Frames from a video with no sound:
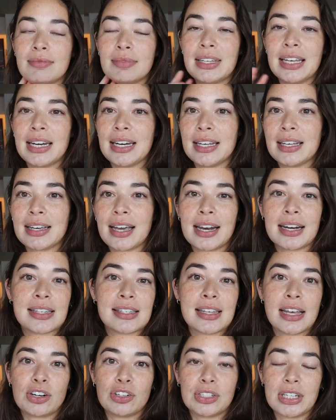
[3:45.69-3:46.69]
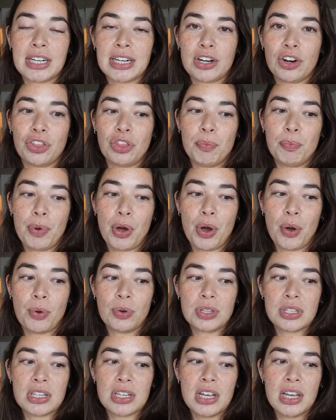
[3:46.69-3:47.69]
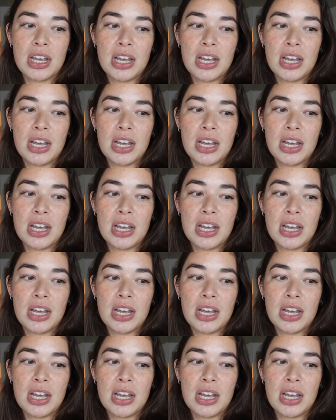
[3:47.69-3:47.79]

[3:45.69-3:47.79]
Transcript: getting kind of settled in on the boat